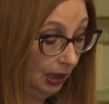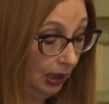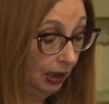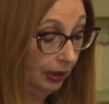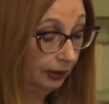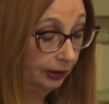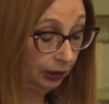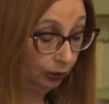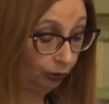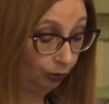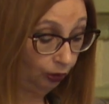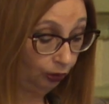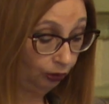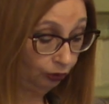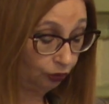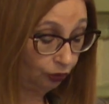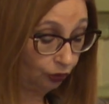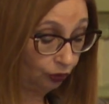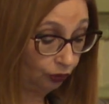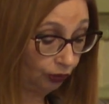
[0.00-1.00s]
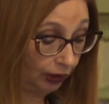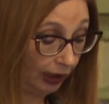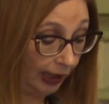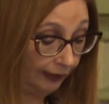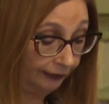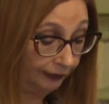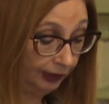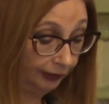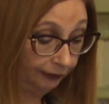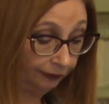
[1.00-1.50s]
The court should
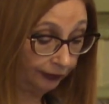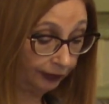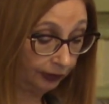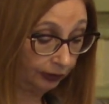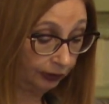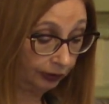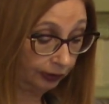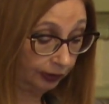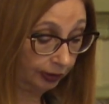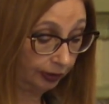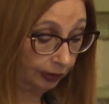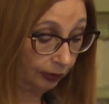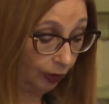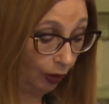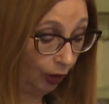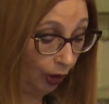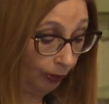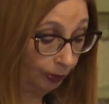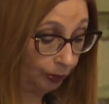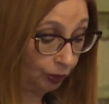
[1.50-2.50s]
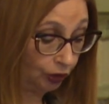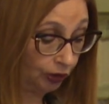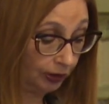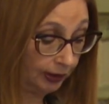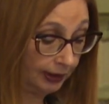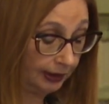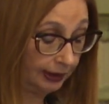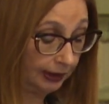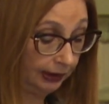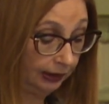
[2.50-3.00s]
have different
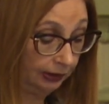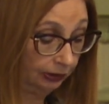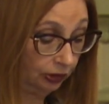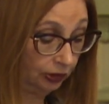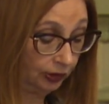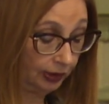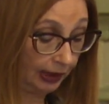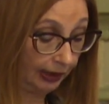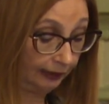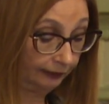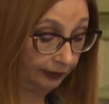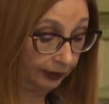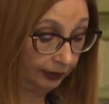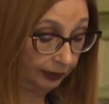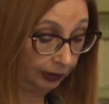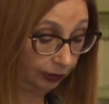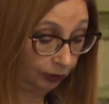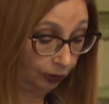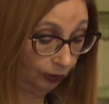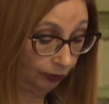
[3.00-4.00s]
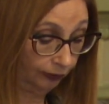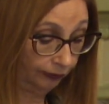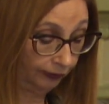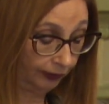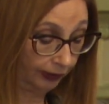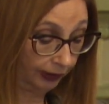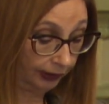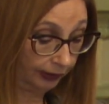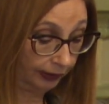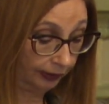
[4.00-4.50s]
options in resolving the
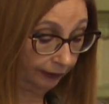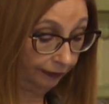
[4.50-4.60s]
conflict.